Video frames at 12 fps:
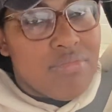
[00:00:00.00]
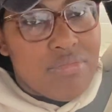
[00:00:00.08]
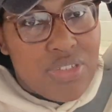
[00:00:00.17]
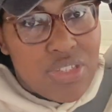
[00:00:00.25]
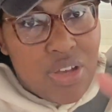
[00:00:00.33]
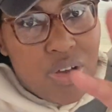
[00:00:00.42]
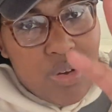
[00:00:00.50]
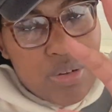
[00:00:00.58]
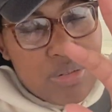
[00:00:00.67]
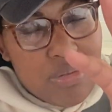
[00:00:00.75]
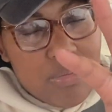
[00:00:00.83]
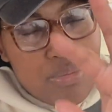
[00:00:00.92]

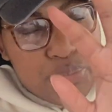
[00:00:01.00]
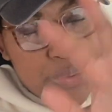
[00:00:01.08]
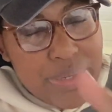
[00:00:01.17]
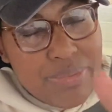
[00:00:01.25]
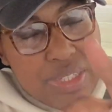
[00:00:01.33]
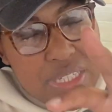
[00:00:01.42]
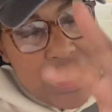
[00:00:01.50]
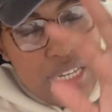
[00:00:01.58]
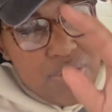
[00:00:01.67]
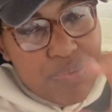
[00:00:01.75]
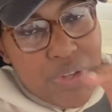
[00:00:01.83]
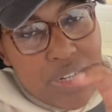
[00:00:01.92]
So, Brinsley
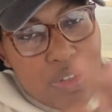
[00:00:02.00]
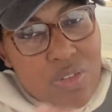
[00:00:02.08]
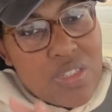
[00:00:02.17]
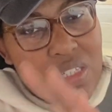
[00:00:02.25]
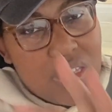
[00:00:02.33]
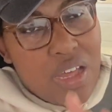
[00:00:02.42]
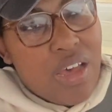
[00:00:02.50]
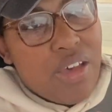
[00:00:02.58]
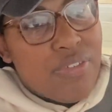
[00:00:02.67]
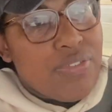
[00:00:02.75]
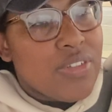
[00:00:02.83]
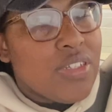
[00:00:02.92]
and Reynolds
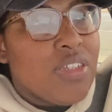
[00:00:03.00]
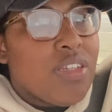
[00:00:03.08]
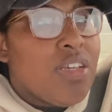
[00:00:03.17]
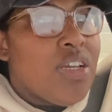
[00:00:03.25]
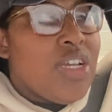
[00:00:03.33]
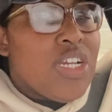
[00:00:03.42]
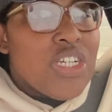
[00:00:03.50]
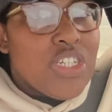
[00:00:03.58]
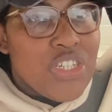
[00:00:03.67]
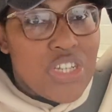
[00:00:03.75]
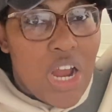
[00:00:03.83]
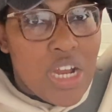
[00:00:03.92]
loved
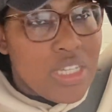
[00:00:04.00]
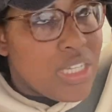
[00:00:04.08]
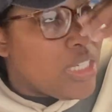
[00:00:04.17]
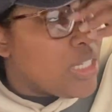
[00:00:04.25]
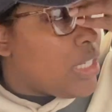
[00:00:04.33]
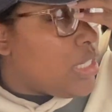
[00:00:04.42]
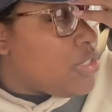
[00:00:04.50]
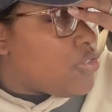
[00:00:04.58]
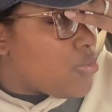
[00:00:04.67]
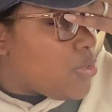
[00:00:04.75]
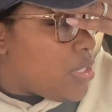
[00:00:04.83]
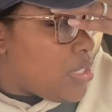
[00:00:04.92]
Charlotte and King
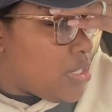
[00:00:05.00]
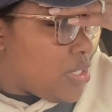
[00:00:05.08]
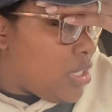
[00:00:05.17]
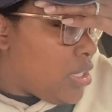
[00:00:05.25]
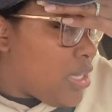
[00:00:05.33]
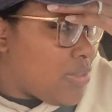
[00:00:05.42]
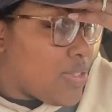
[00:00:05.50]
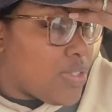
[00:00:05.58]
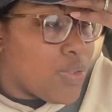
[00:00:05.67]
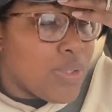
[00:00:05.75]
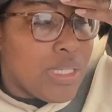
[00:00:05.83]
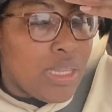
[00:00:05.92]
George, their love
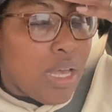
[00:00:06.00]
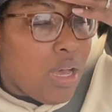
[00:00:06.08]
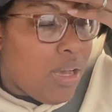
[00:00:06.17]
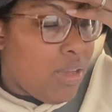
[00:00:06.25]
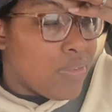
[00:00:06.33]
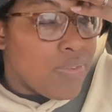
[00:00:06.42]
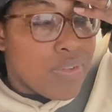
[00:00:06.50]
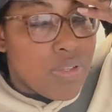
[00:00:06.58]
story, love.